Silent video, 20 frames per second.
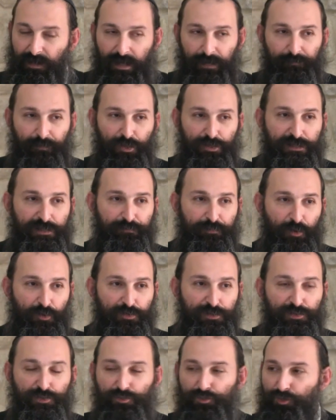I'm not
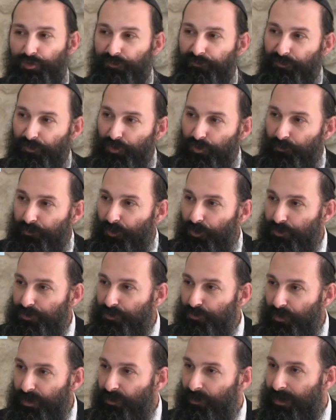supposed to look for
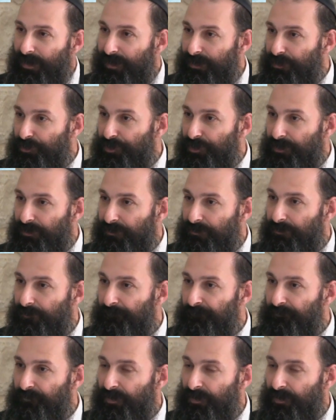loopholes where I can cheat.